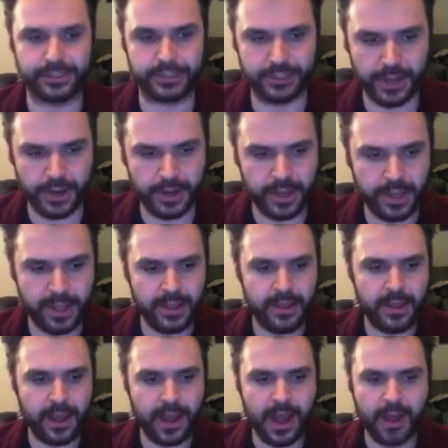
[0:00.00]
So
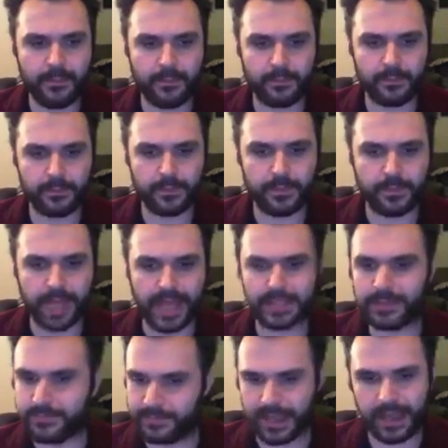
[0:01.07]

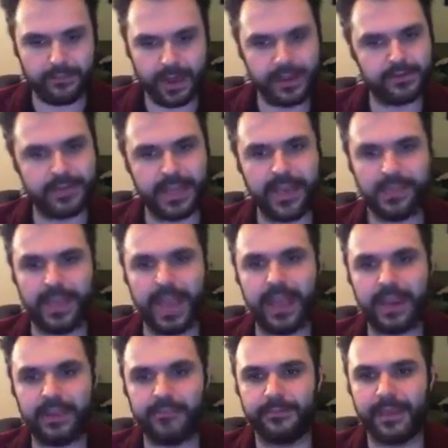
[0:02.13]
that rounds out the
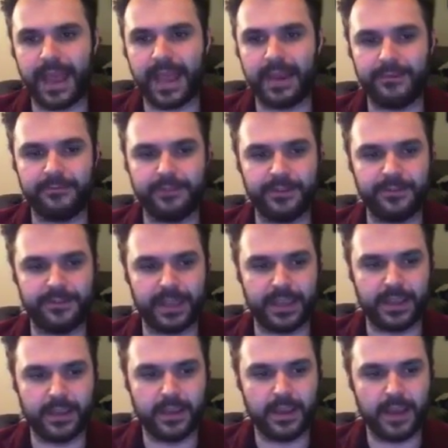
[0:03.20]
1850.